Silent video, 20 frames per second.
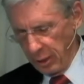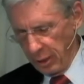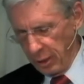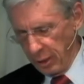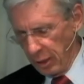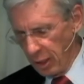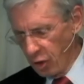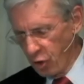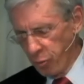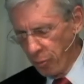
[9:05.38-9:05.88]

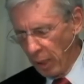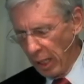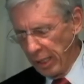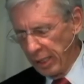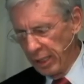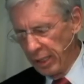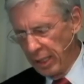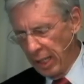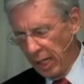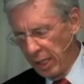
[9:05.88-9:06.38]
This
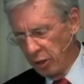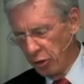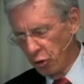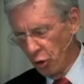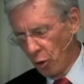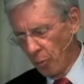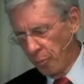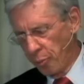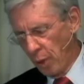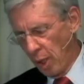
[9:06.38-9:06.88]
mighty
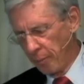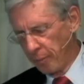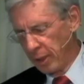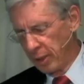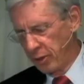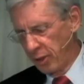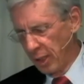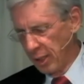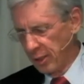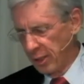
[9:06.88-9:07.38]
angel
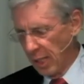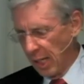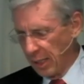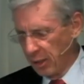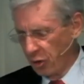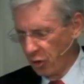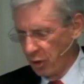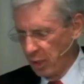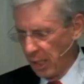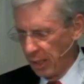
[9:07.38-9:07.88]
promises
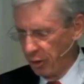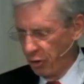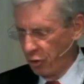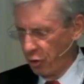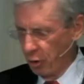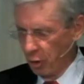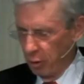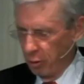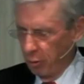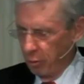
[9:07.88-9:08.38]
us that
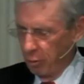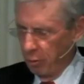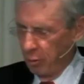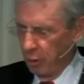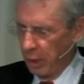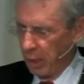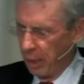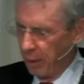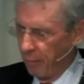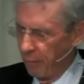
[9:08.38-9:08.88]
soon
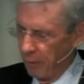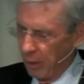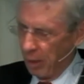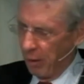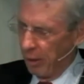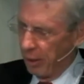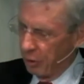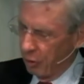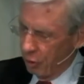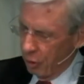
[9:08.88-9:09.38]
and
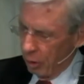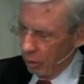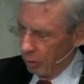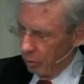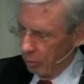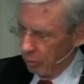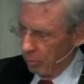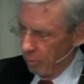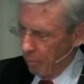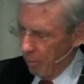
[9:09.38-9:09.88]
very
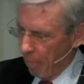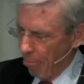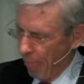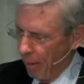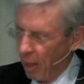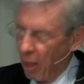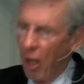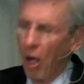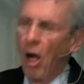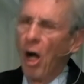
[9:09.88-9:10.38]
soon
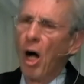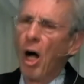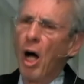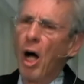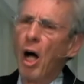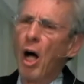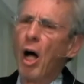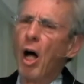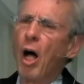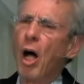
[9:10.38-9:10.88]

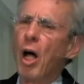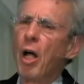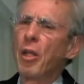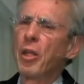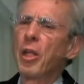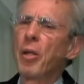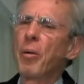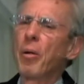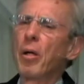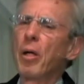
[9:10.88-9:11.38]
all
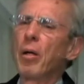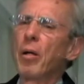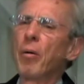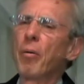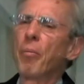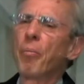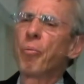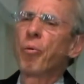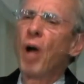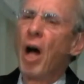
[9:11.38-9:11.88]
the
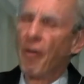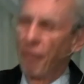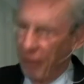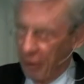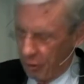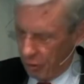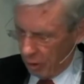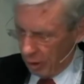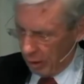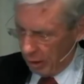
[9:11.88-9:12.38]

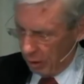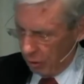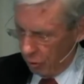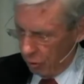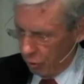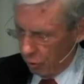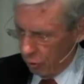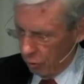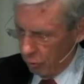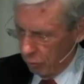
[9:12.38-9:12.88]

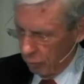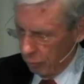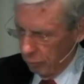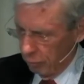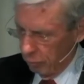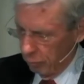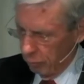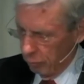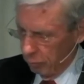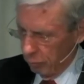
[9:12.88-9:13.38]
prophecies
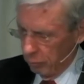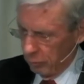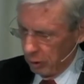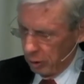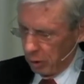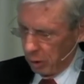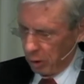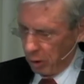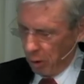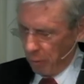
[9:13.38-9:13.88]

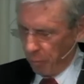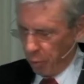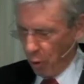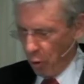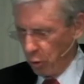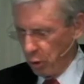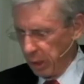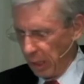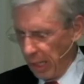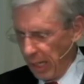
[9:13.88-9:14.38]

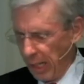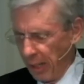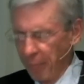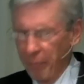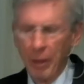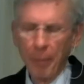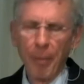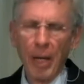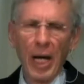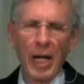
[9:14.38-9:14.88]

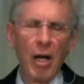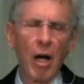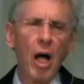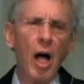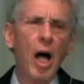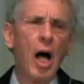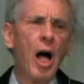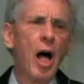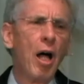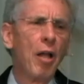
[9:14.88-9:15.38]
proclaimed by
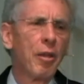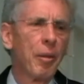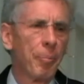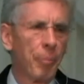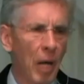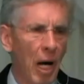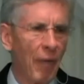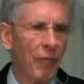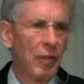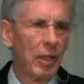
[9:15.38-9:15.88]
all the
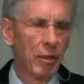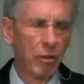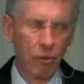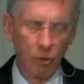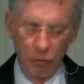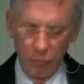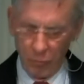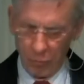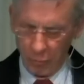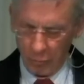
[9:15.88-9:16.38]

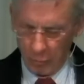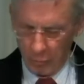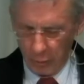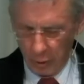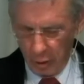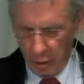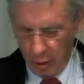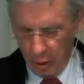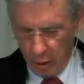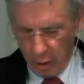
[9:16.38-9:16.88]
prophets
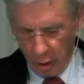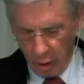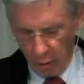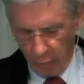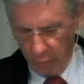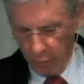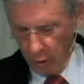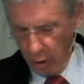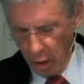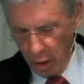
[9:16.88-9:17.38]
of
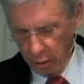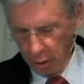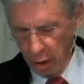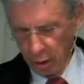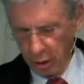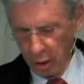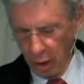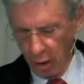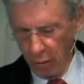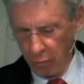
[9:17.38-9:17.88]
long
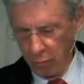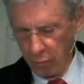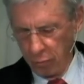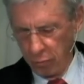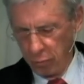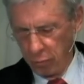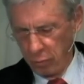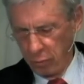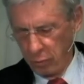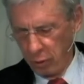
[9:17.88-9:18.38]
ago
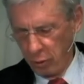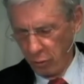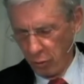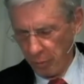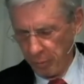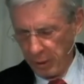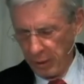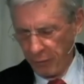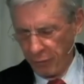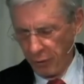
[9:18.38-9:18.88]
will
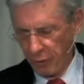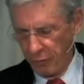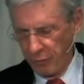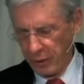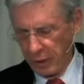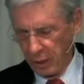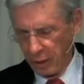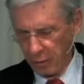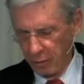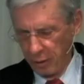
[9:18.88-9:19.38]
be
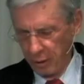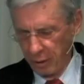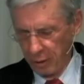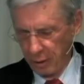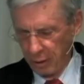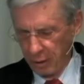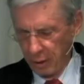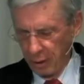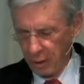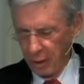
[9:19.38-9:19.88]
fulfilled.
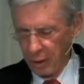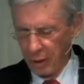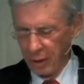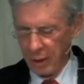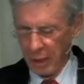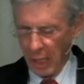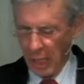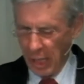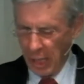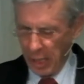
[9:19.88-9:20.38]

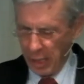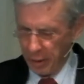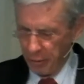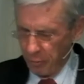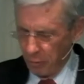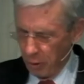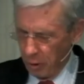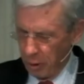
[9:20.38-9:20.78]
God will